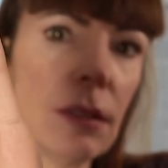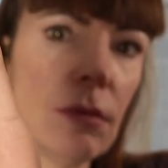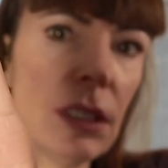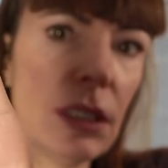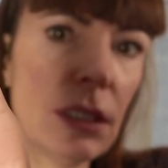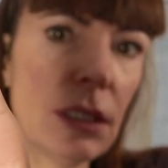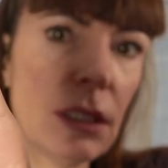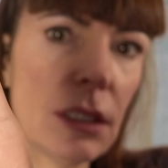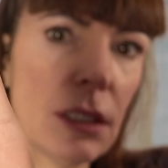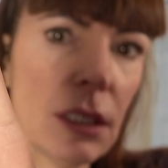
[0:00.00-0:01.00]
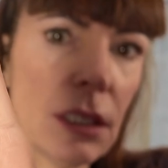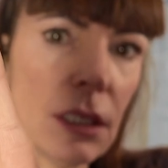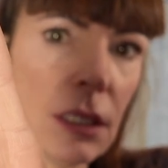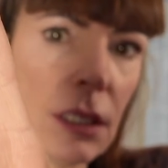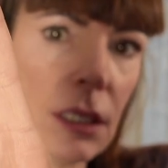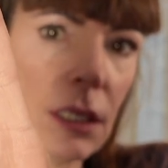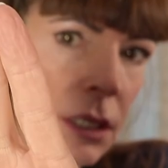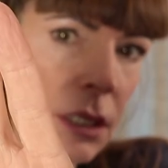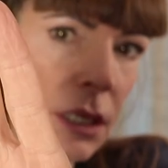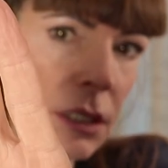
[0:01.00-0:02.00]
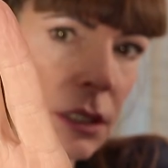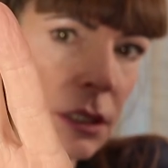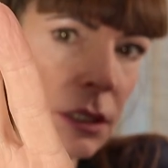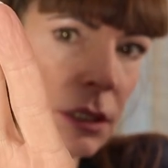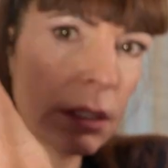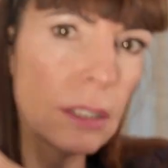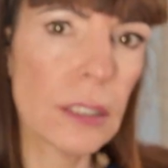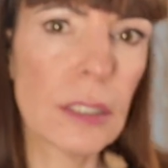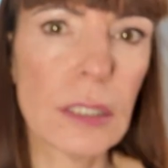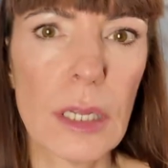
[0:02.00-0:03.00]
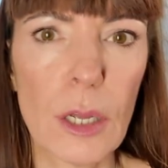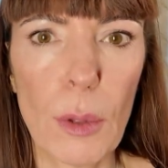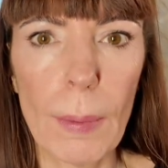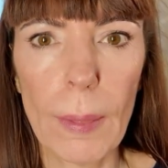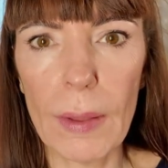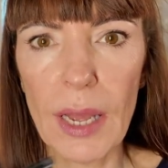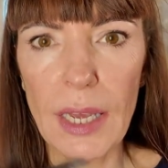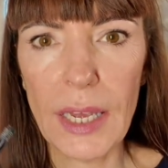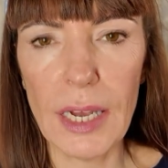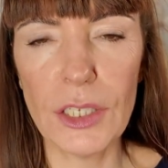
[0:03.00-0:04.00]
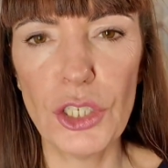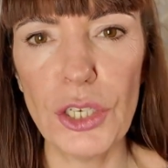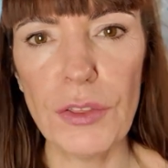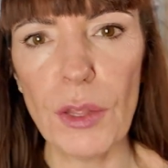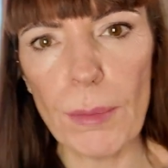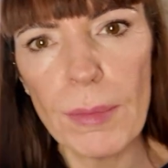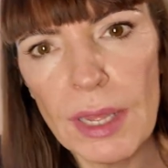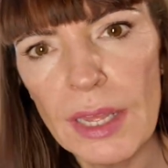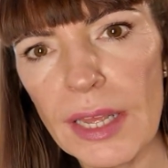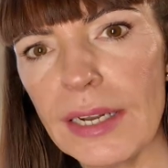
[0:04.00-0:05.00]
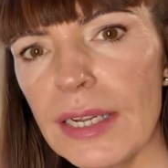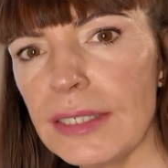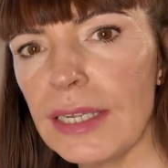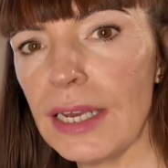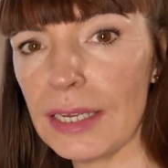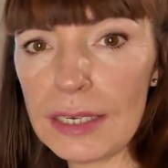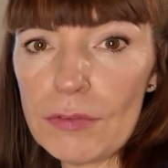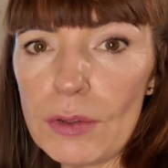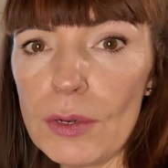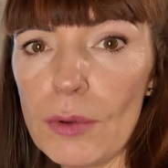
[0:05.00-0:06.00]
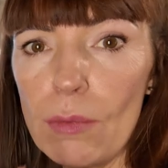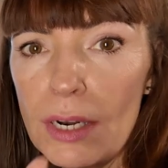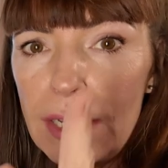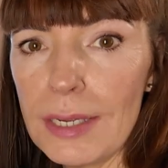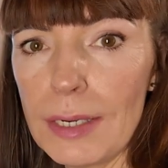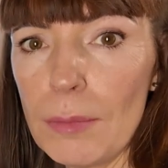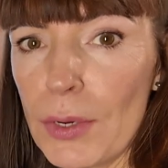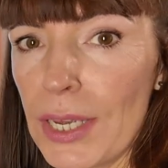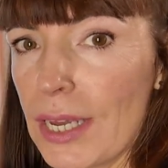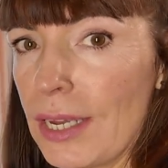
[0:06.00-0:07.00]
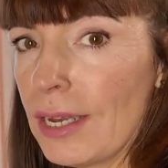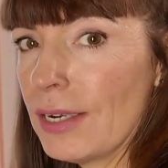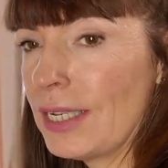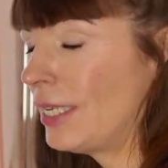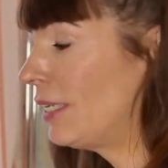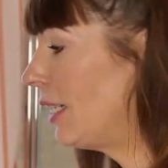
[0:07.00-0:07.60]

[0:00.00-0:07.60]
with these, and you can shoot them and they stay, and if you don't want it anymore you can cut it in